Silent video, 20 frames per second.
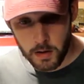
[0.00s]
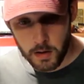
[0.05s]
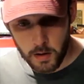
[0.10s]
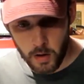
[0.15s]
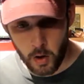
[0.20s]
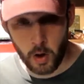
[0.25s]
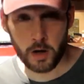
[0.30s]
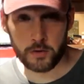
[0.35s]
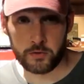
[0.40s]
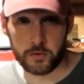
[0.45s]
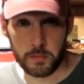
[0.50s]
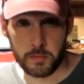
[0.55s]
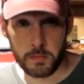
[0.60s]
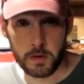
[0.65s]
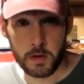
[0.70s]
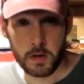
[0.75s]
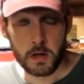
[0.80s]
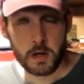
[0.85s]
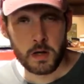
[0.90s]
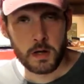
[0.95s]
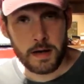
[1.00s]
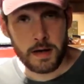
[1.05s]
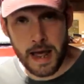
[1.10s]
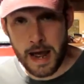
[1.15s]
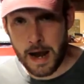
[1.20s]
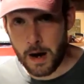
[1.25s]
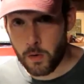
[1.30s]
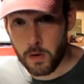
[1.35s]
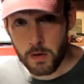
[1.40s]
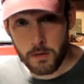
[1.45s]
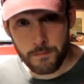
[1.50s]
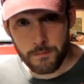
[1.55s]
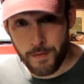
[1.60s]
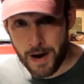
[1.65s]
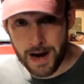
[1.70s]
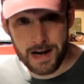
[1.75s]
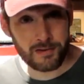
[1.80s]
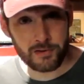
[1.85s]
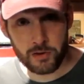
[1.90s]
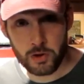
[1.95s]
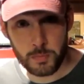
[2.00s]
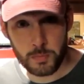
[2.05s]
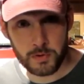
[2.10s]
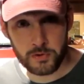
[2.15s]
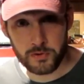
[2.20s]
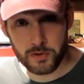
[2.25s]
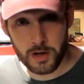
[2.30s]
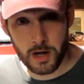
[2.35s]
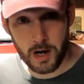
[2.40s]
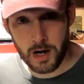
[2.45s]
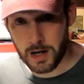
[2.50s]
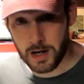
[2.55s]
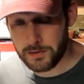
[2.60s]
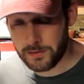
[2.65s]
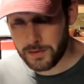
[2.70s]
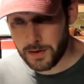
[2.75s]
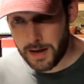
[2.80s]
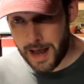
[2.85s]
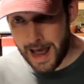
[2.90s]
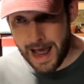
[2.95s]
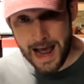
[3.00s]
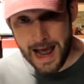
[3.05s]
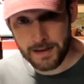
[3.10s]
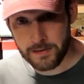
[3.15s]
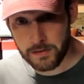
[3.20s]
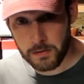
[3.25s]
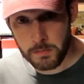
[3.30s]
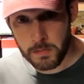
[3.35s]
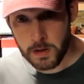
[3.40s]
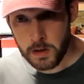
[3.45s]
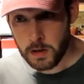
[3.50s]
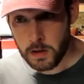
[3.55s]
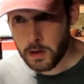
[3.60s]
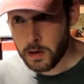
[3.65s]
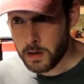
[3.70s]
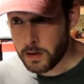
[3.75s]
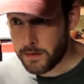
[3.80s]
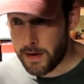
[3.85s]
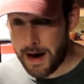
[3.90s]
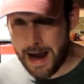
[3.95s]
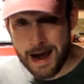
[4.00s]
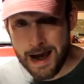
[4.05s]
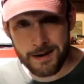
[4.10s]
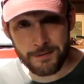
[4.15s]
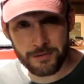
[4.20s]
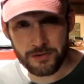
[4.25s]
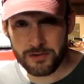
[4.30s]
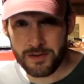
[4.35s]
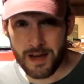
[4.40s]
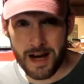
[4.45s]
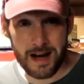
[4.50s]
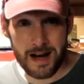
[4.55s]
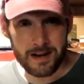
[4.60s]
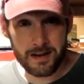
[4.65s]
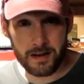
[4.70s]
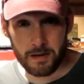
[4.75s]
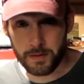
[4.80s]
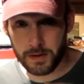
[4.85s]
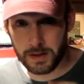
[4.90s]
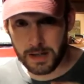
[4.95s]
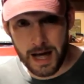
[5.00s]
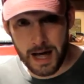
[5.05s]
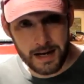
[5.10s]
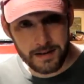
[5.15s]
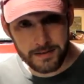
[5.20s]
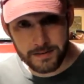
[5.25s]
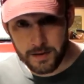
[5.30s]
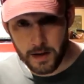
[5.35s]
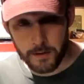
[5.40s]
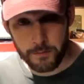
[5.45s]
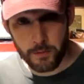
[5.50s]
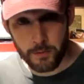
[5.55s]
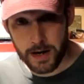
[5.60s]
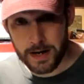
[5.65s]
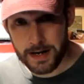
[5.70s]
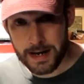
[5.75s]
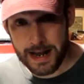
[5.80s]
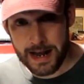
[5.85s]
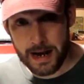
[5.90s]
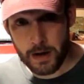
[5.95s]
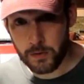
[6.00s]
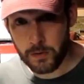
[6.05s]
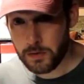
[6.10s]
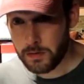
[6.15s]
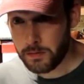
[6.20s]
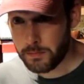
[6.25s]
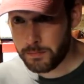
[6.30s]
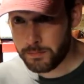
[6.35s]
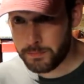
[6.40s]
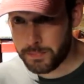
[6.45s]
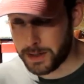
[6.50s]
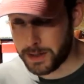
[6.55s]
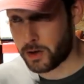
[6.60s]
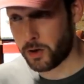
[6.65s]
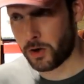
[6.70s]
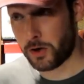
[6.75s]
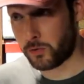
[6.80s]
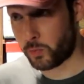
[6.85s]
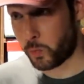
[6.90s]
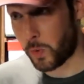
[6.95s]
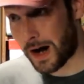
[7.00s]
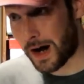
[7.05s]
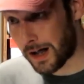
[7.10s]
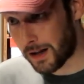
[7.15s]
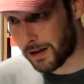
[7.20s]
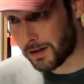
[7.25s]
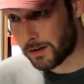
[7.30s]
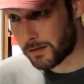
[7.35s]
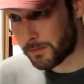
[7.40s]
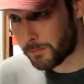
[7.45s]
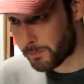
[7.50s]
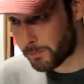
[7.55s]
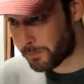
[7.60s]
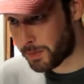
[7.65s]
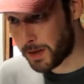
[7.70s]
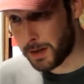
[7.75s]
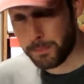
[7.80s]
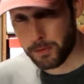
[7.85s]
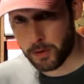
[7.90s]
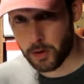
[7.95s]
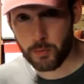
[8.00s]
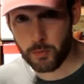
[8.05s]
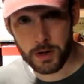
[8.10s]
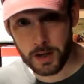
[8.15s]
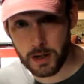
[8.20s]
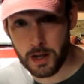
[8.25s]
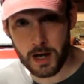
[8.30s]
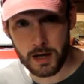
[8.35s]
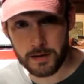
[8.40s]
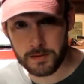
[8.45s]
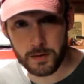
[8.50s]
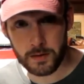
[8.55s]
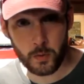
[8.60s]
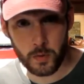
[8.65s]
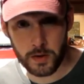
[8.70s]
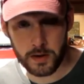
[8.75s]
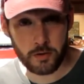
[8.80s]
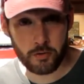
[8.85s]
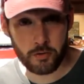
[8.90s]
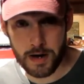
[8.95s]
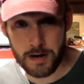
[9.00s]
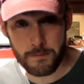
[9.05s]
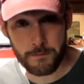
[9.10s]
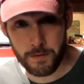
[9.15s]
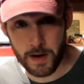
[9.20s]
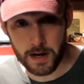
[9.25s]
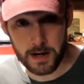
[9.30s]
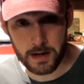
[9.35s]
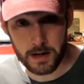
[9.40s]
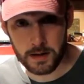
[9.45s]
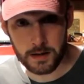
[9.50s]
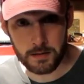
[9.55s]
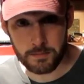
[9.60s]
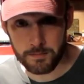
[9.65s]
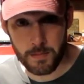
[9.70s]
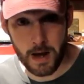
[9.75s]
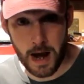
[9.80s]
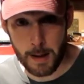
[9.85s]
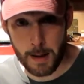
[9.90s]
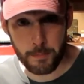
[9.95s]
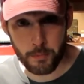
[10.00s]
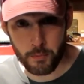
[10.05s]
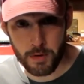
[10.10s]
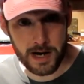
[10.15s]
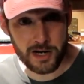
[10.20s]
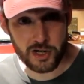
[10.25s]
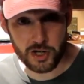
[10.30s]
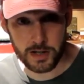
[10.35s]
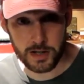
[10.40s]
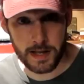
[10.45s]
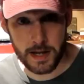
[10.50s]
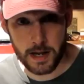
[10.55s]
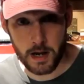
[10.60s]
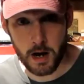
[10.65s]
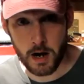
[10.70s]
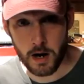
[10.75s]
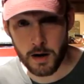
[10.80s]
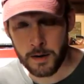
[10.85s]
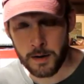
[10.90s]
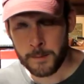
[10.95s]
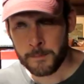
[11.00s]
Awesome. Now, Finest Cuban Cigars has them. They're out of stock of a lot of stuff right now because, well, people are realizing what a great fucking operation they are.